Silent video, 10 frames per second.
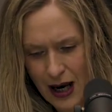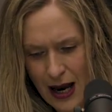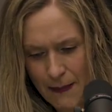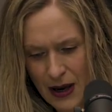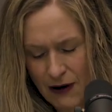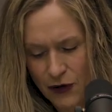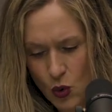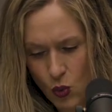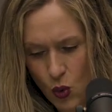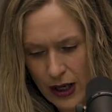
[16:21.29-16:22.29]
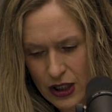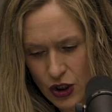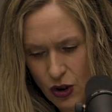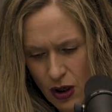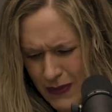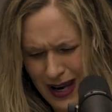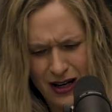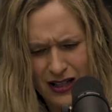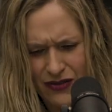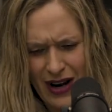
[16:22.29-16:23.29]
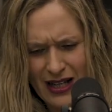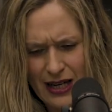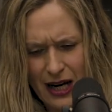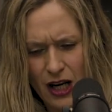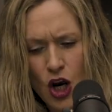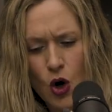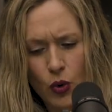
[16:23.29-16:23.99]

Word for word: And if you want to, oh man, it's fascinating.